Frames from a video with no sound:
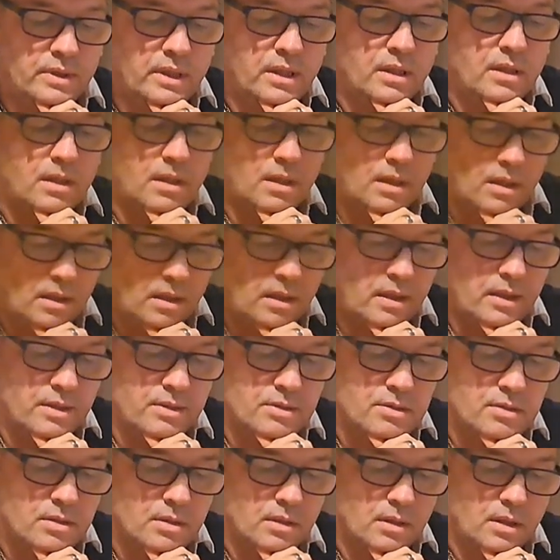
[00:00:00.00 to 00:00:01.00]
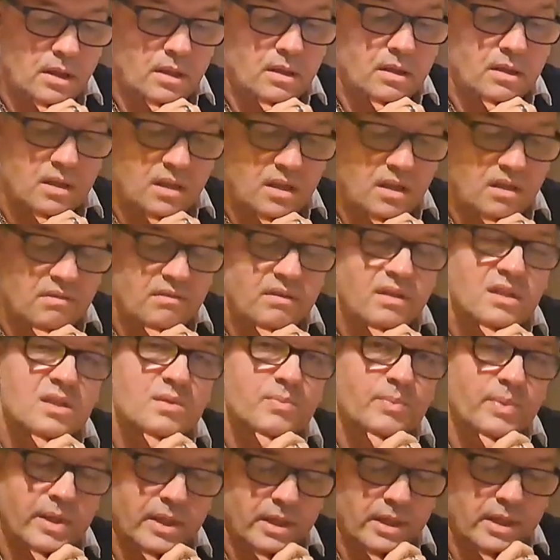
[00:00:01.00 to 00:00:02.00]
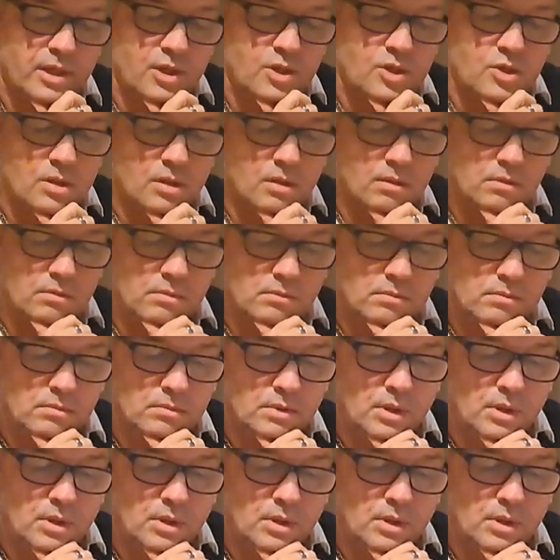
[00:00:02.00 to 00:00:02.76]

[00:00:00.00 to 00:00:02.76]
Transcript: encourage and give inspiration